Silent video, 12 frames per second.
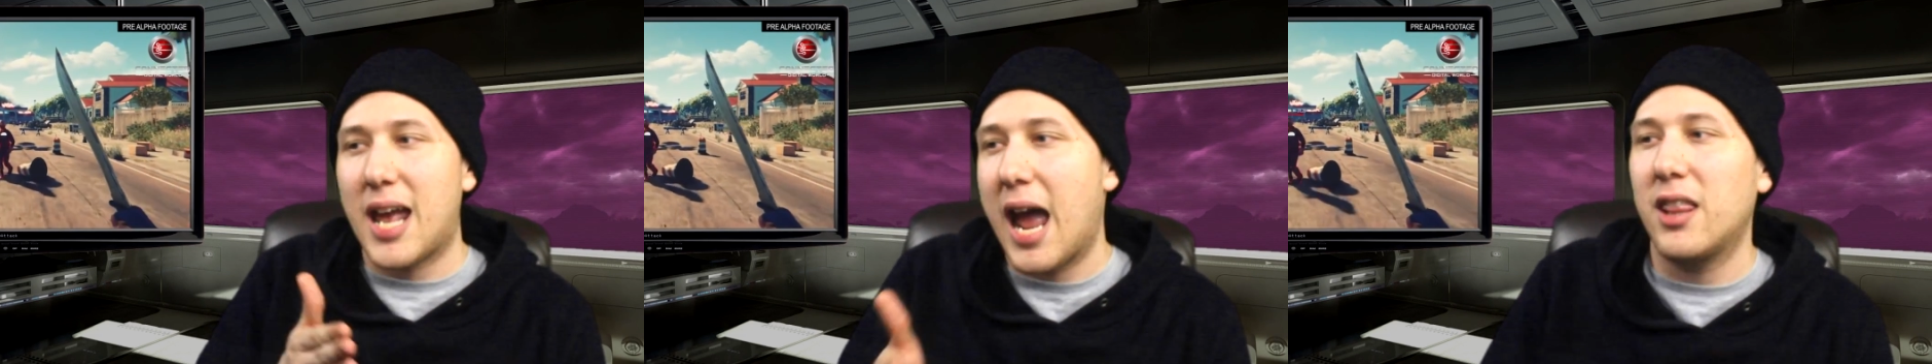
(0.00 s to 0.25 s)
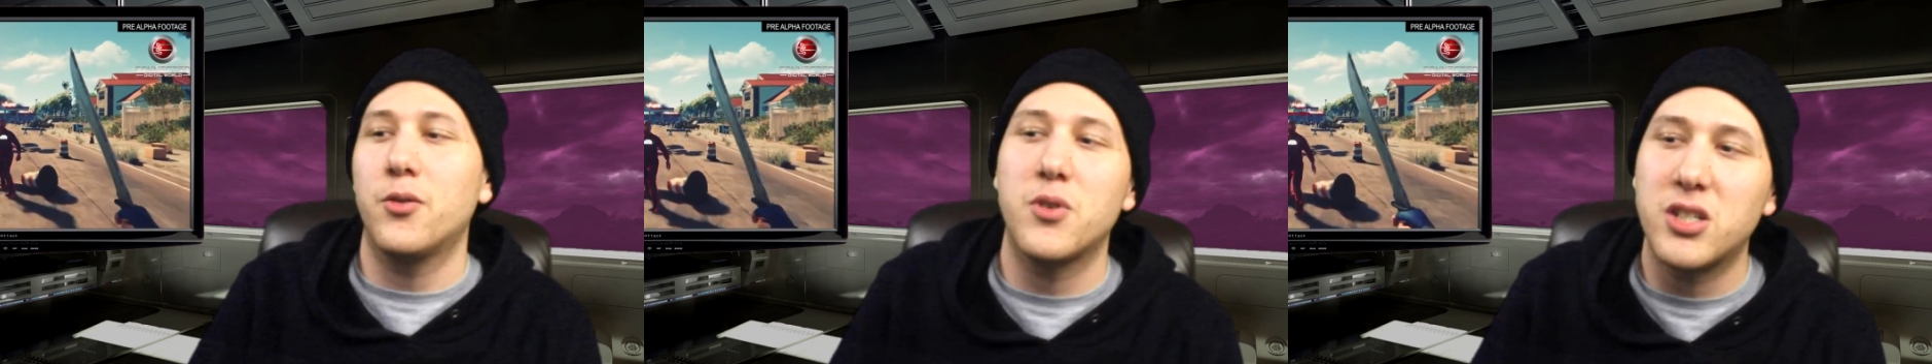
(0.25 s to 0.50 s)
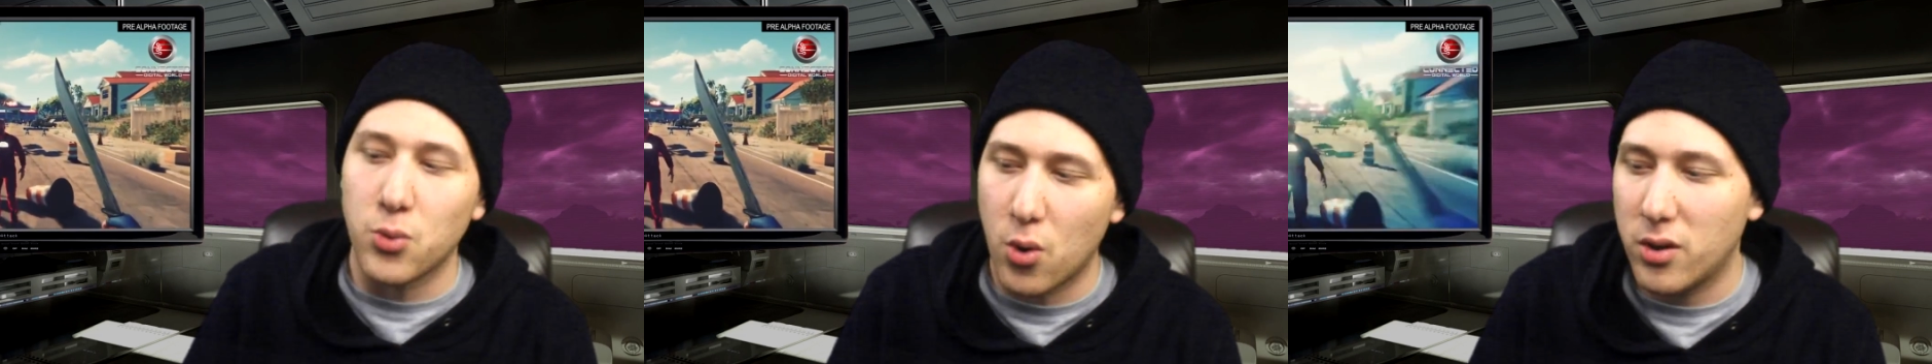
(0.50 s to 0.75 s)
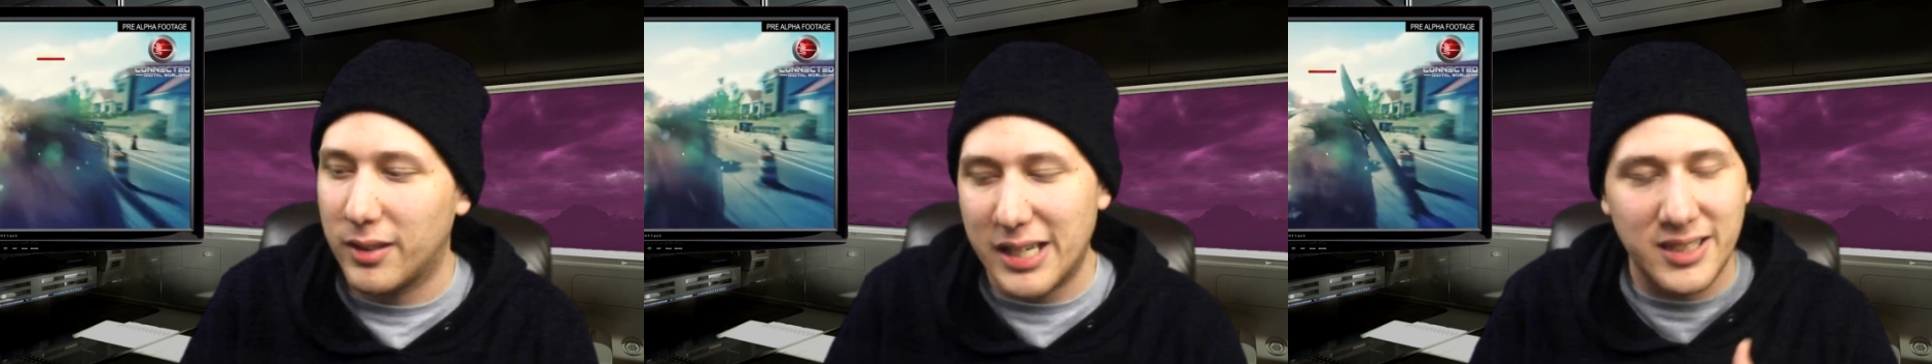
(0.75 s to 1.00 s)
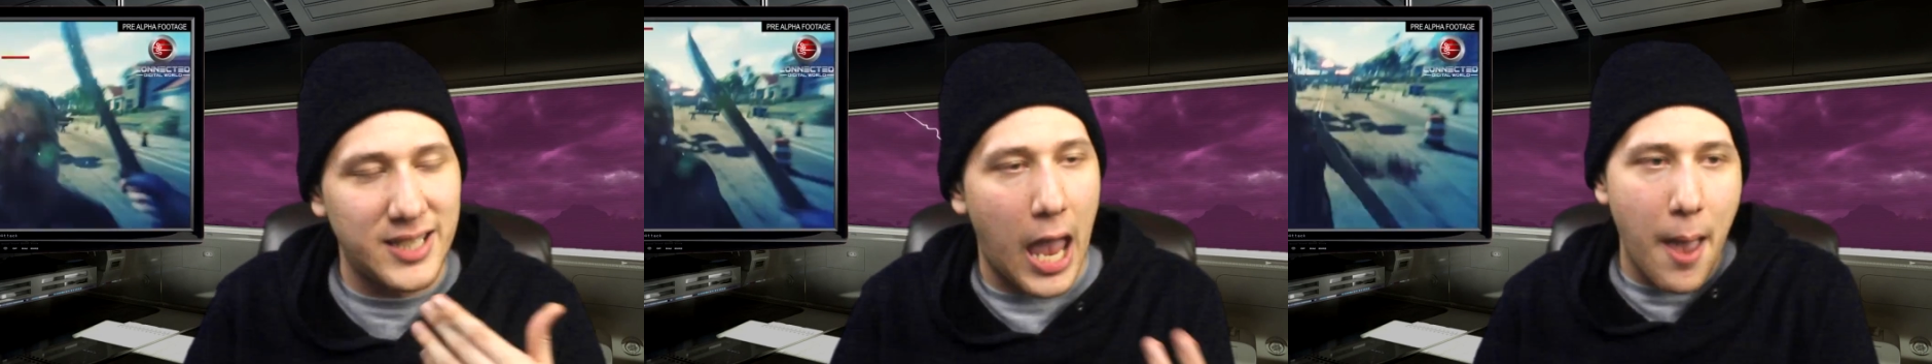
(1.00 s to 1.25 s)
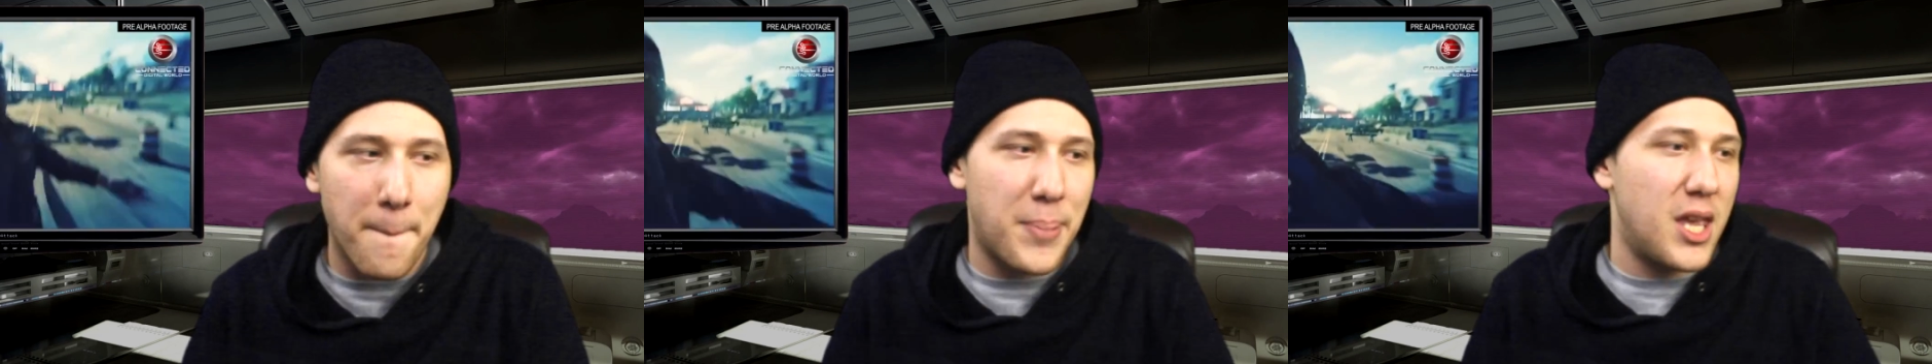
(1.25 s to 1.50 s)
island resort, like
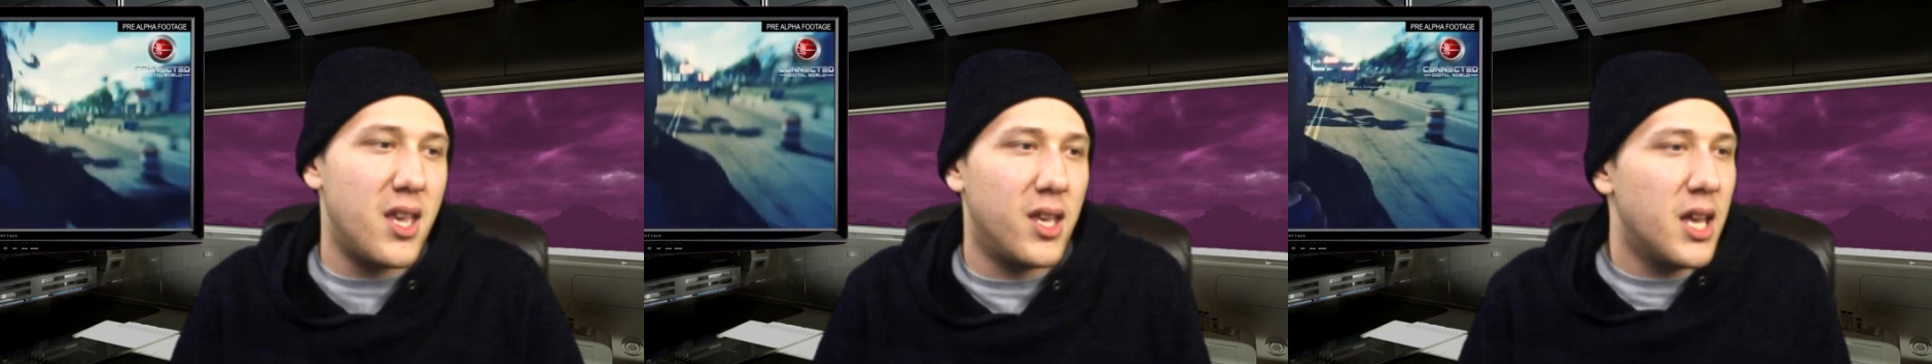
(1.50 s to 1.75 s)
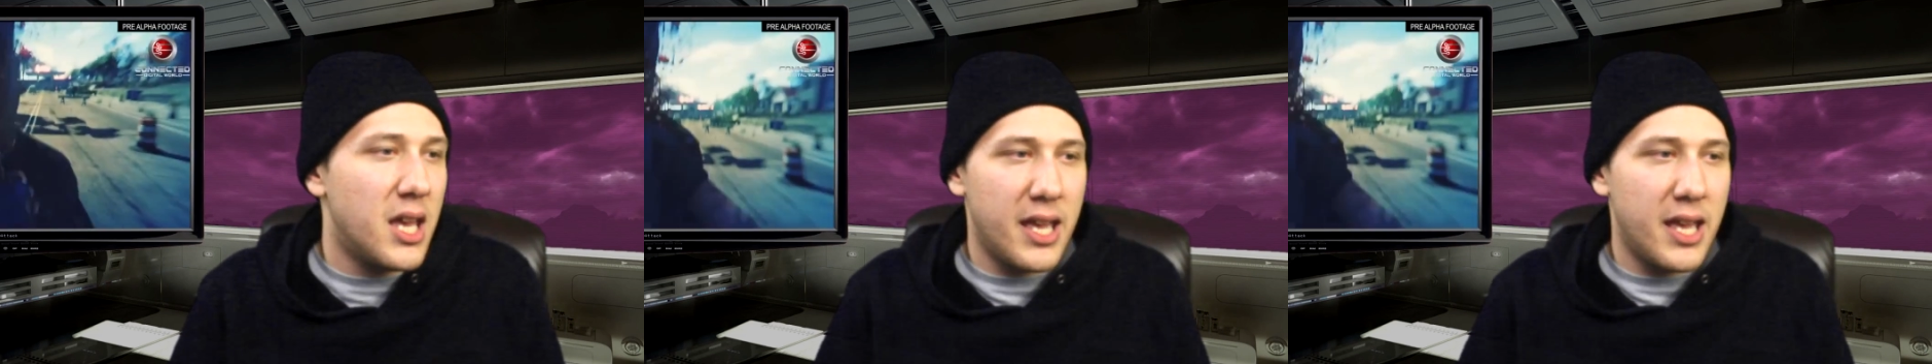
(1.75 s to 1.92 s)
Sam B.